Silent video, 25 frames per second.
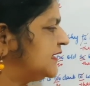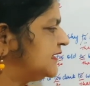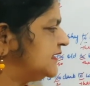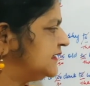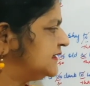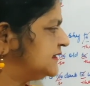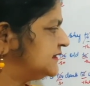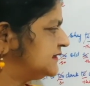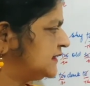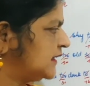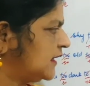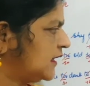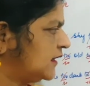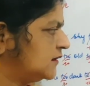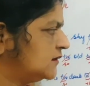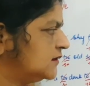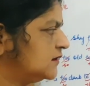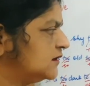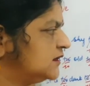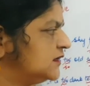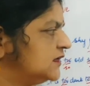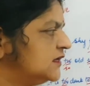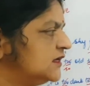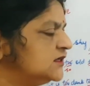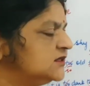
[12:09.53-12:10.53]
as
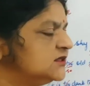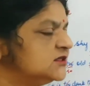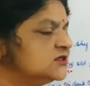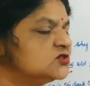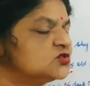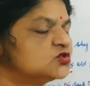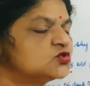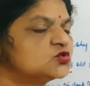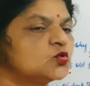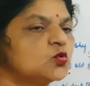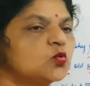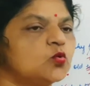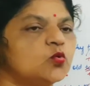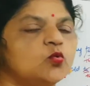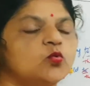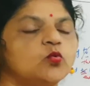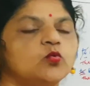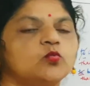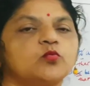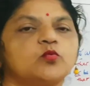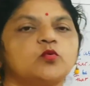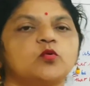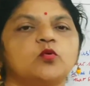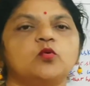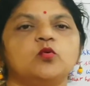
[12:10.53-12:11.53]
it is so
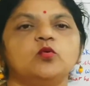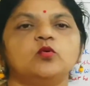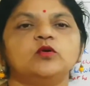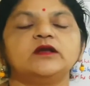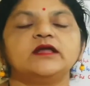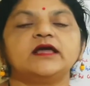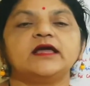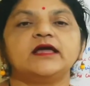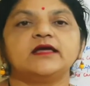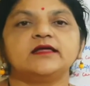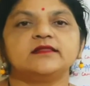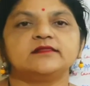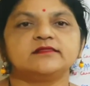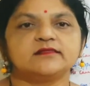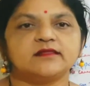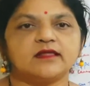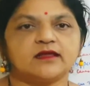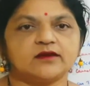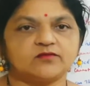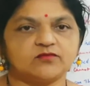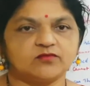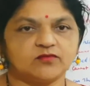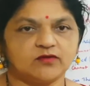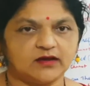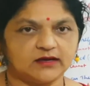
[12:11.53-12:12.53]
cold
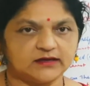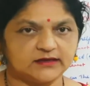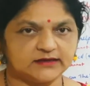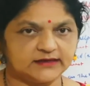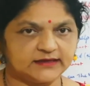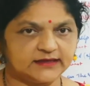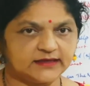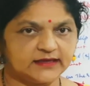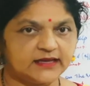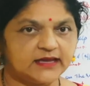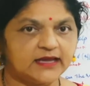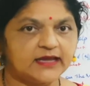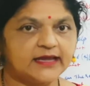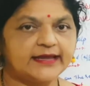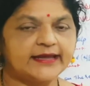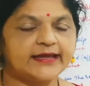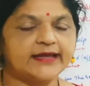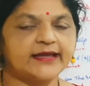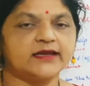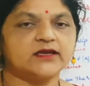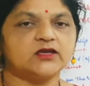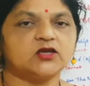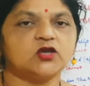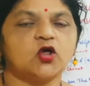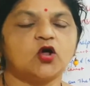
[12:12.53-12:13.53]
that one
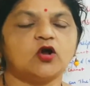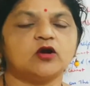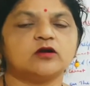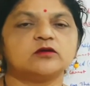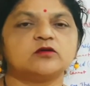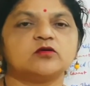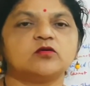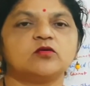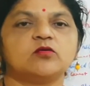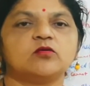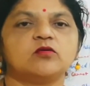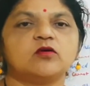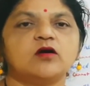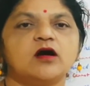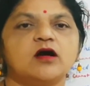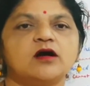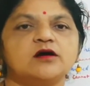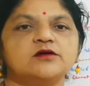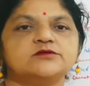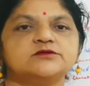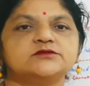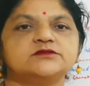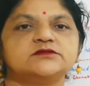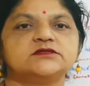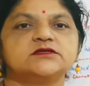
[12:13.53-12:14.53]
cannot go
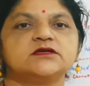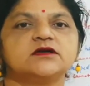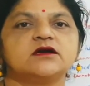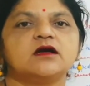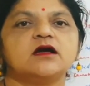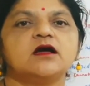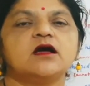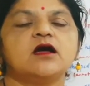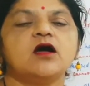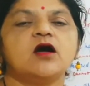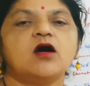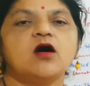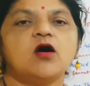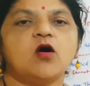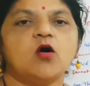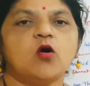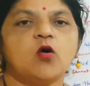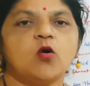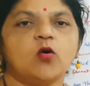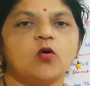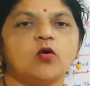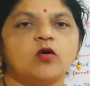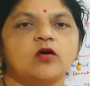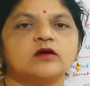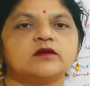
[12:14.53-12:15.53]
out,
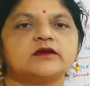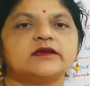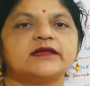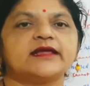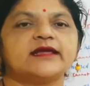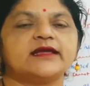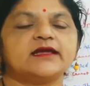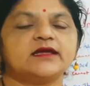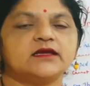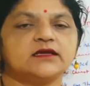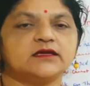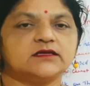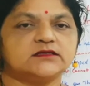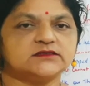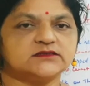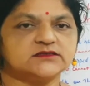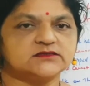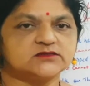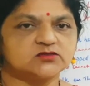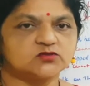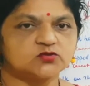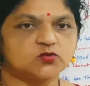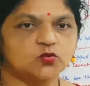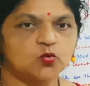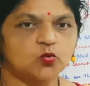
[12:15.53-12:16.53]
or it
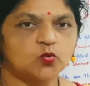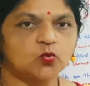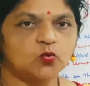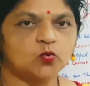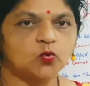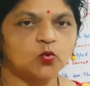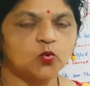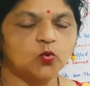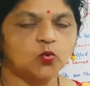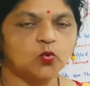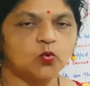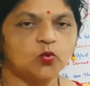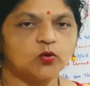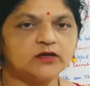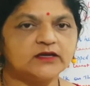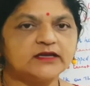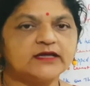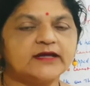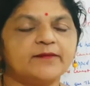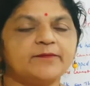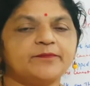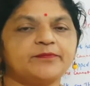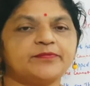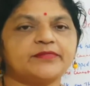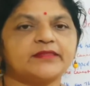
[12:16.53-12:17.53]
is so
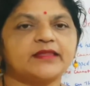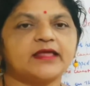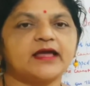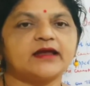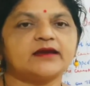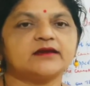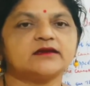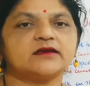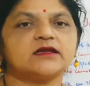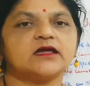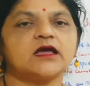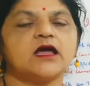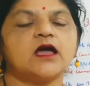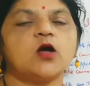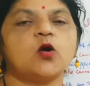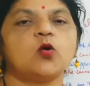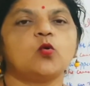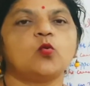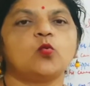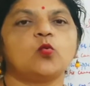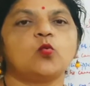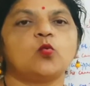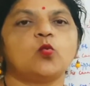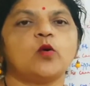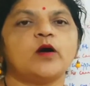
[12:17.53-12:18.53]
cold that
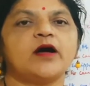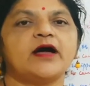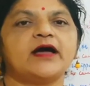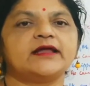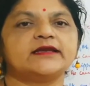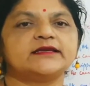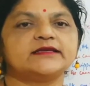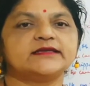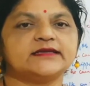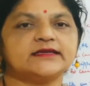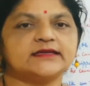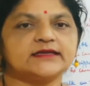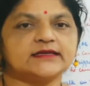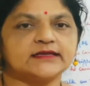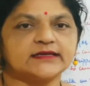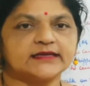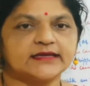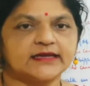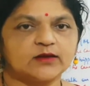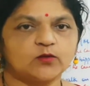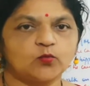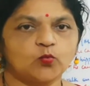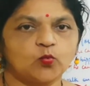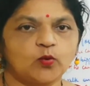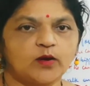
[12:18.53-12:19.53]

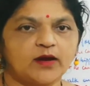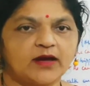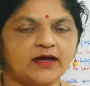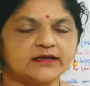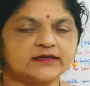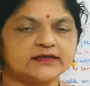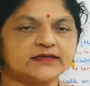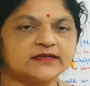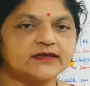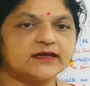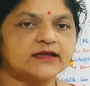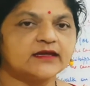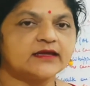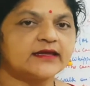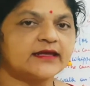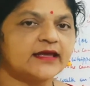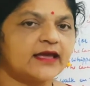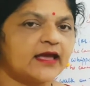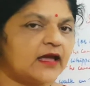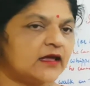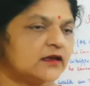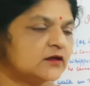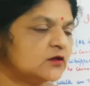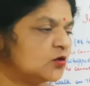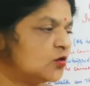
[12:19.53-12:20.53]
no one
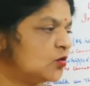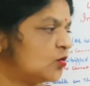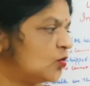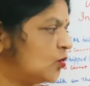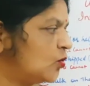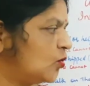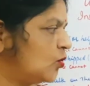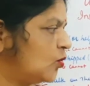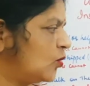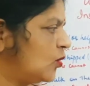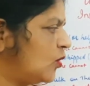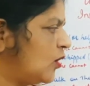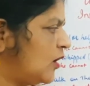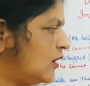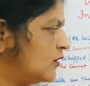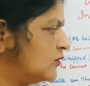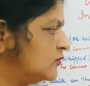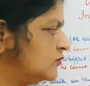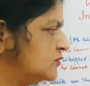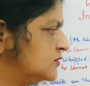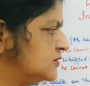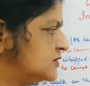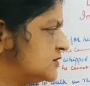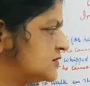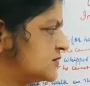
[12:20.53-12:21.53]
can go
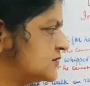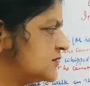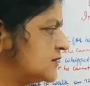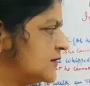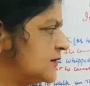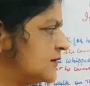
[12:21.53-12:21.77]
out.